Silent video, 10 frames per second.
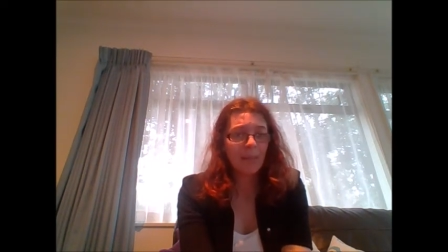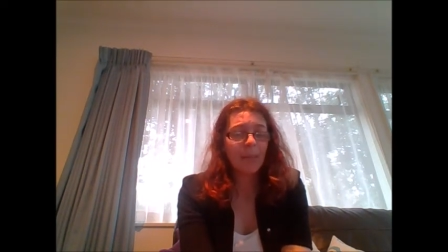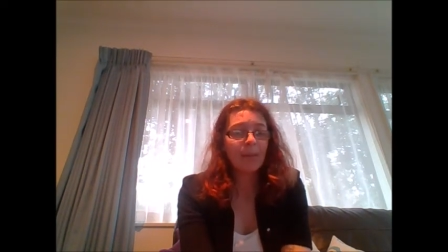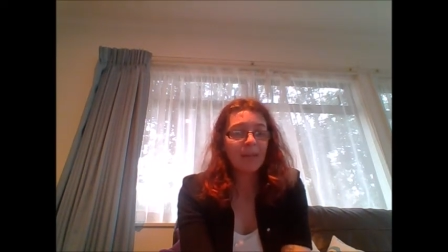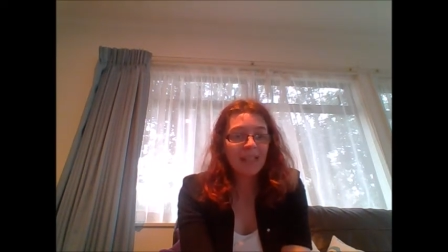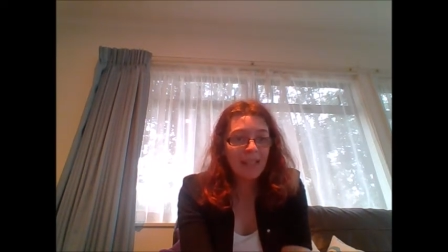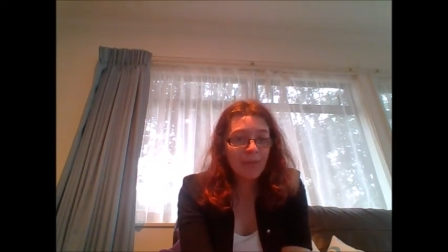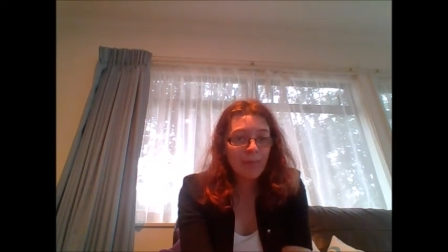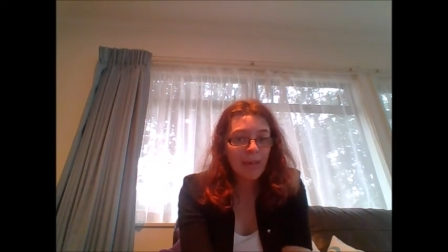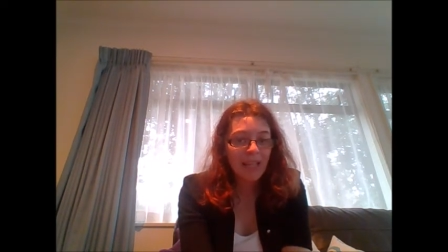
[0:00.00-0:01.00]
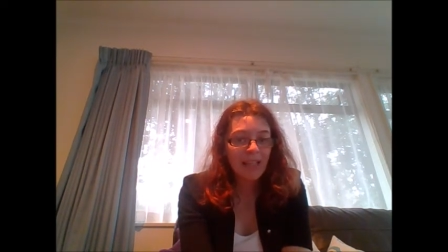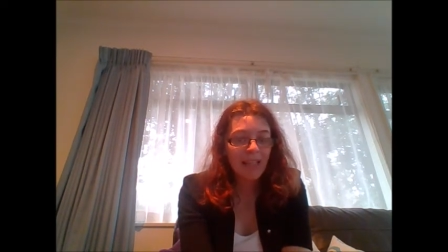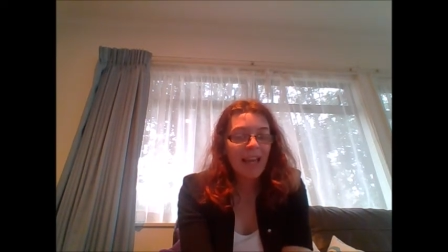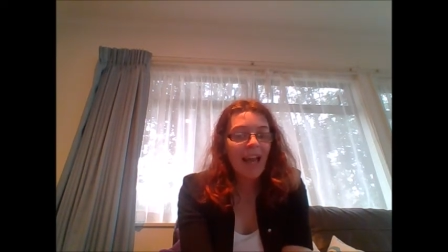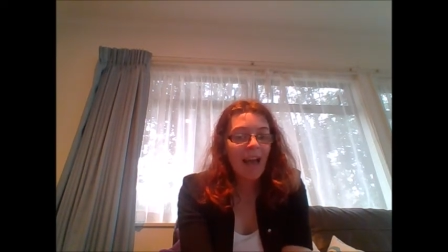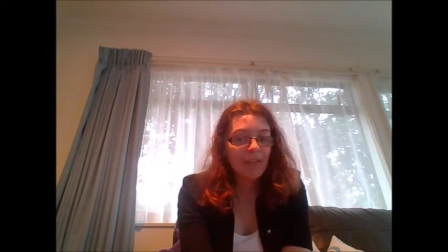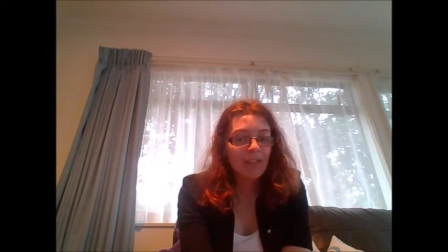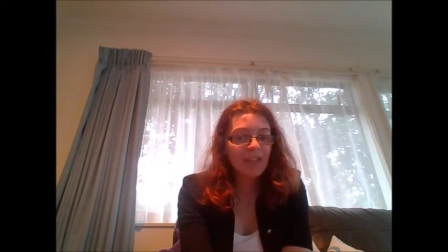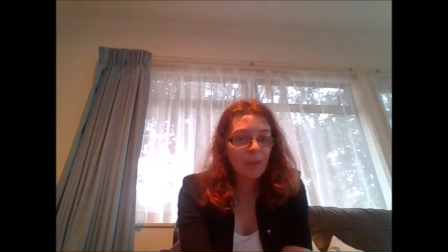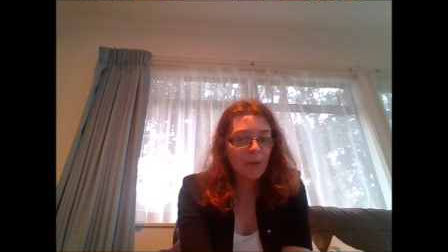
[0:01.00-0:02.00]
But believe me, having
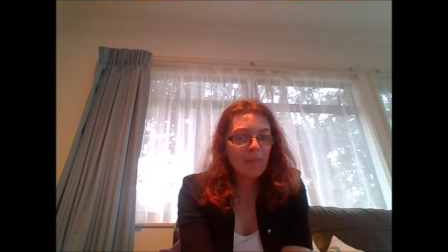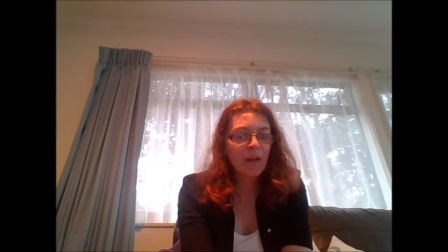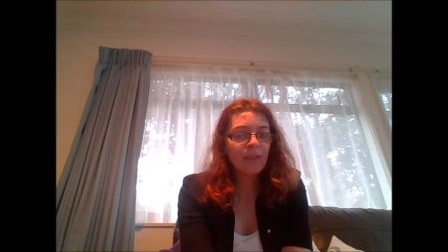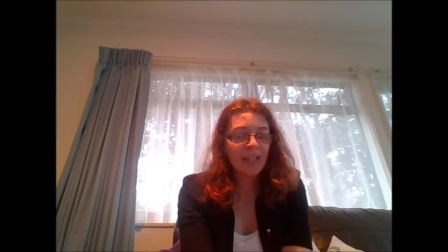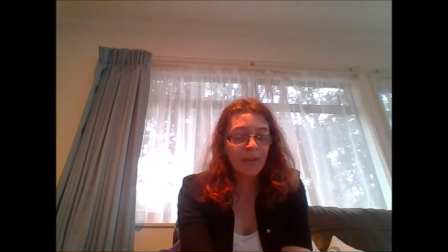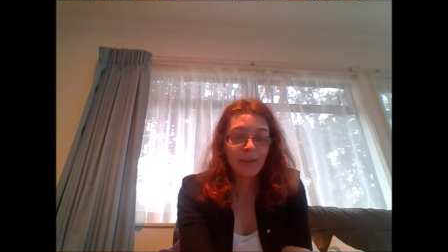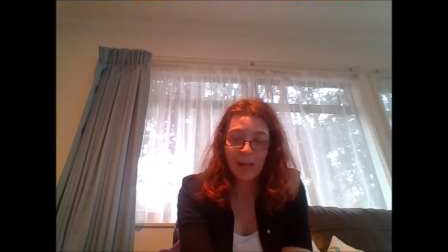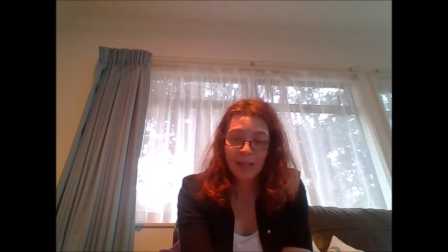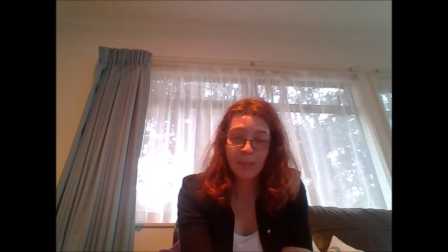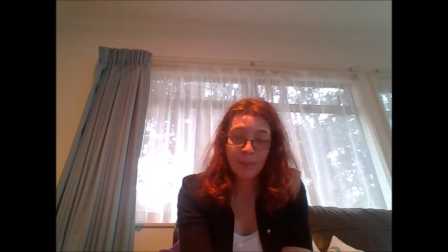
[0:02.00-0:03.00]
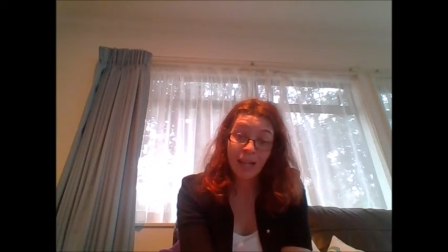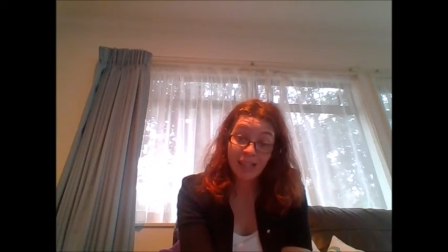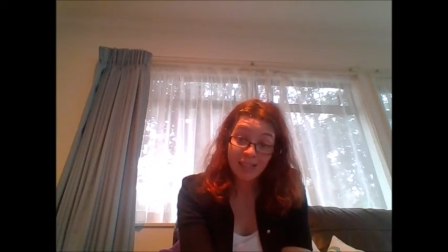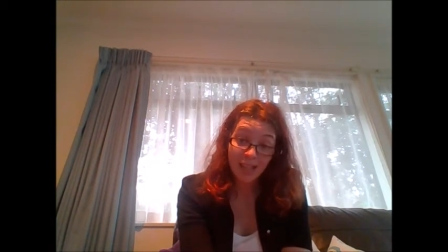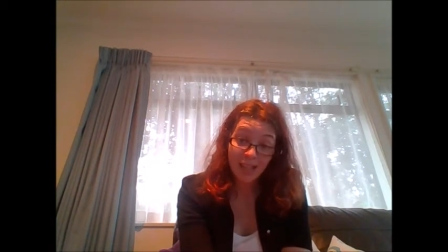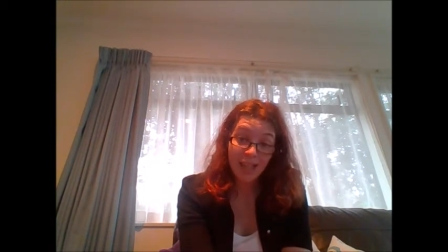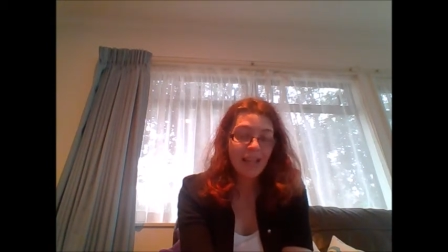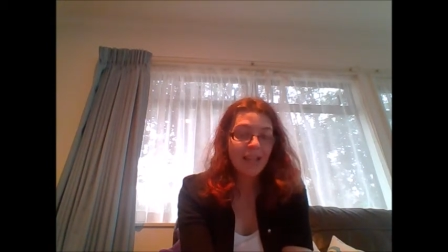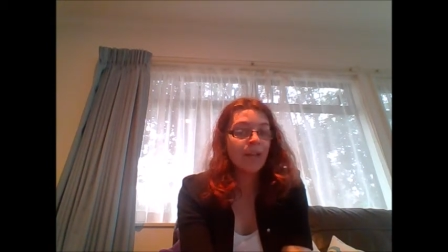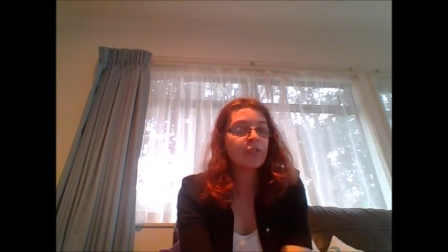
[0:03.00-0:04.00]
someone motherly around like my auntie
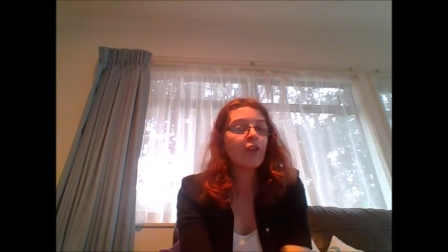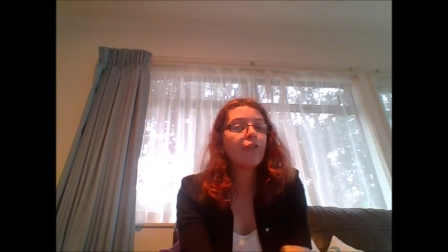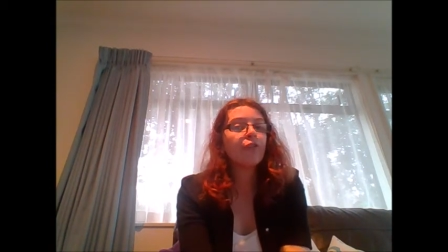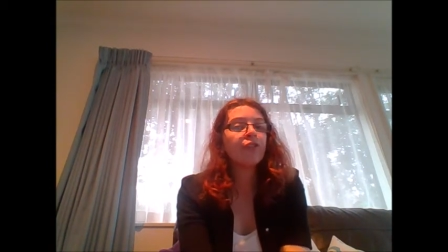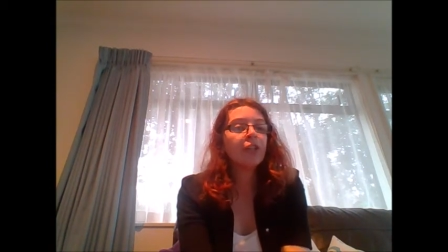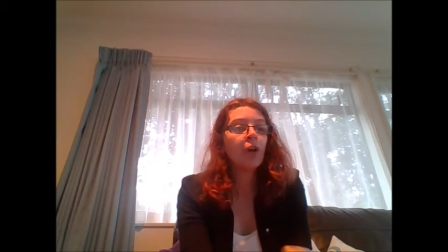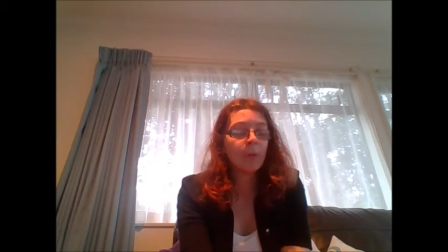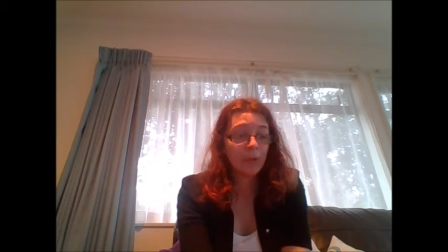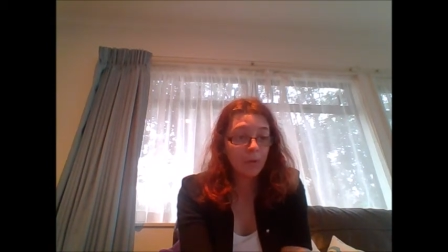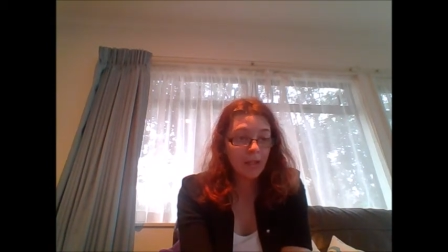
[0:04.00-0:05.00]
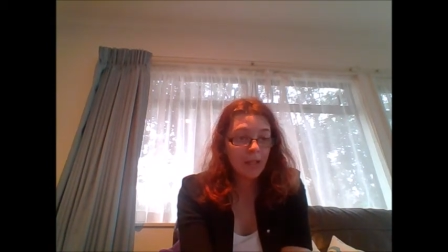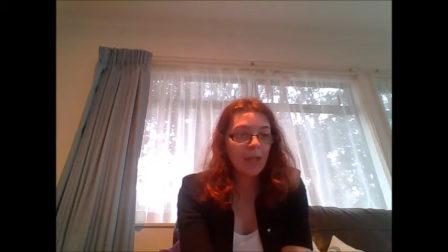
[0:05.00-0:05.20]
is phenomenal,